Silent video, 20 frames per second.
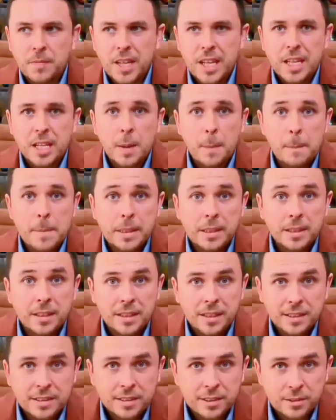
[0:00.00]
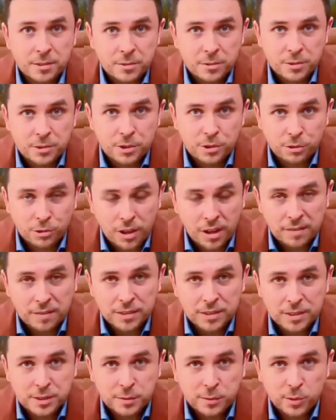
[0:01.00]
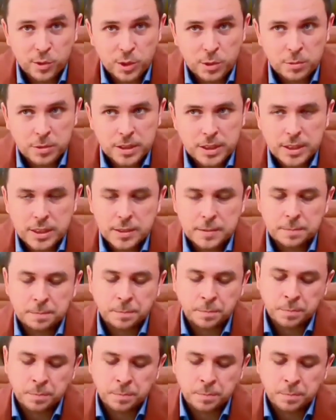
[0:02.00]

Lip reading: inability to travel as frequently.